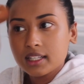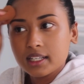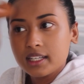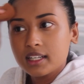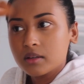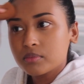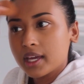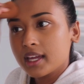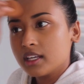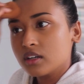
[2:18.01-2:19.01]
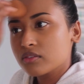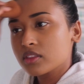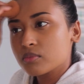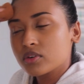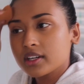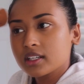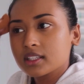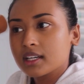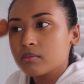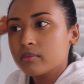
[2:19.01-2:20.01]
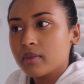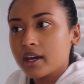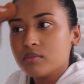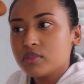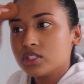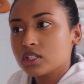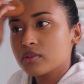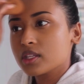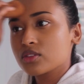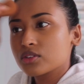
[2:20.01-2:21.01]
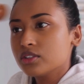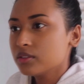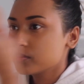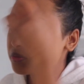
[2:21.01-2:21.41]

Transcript: clean up any of the product that might be showing through.